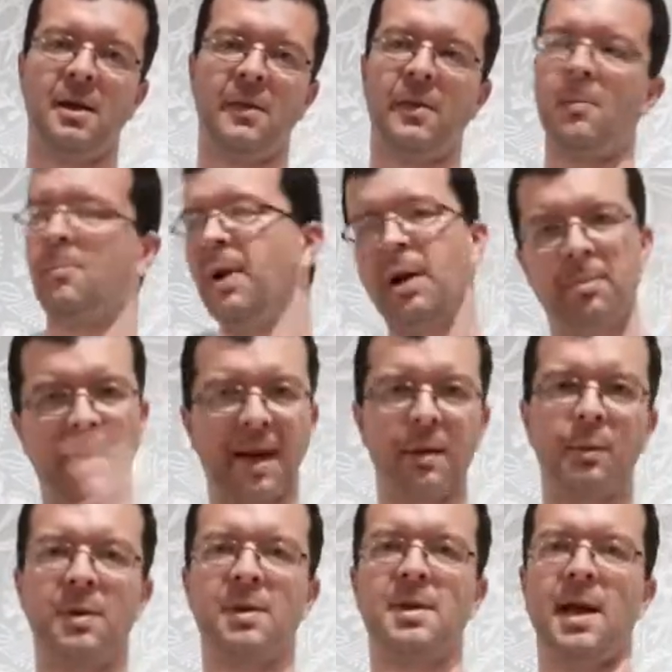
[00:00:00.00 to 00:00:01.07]
The big man
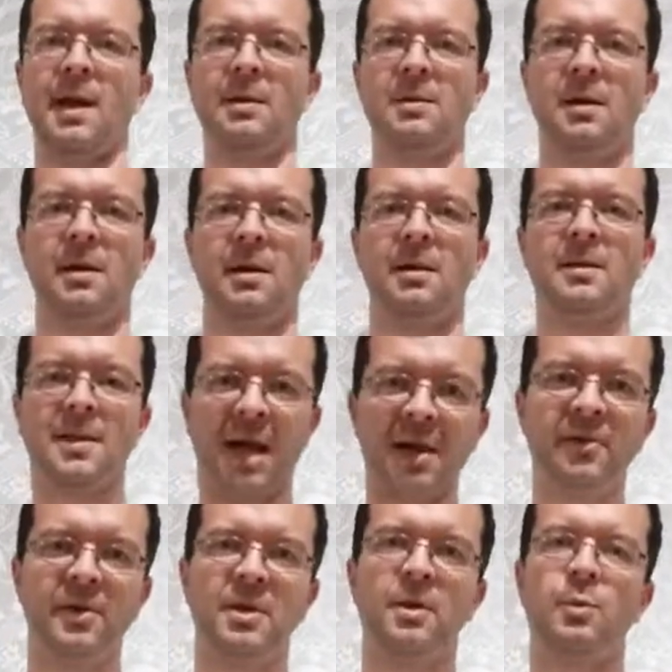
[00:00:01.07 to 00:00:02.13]
was dead.
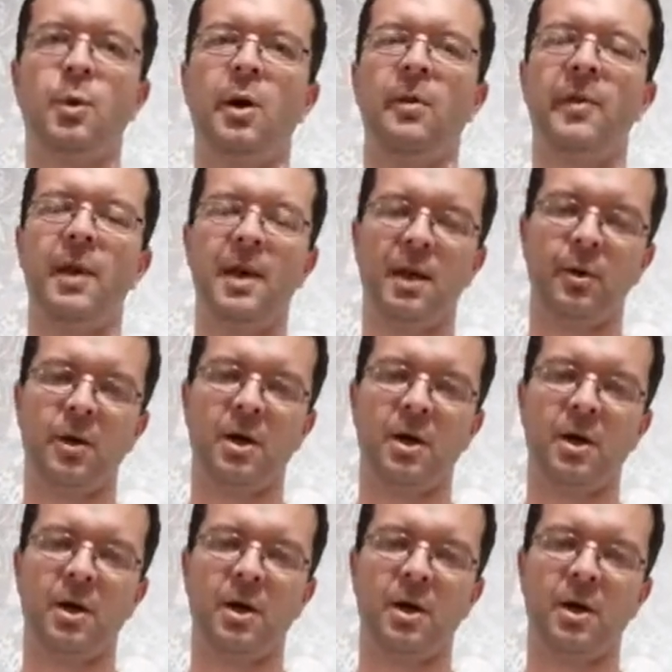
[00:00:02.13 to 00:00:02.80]
David had won. The little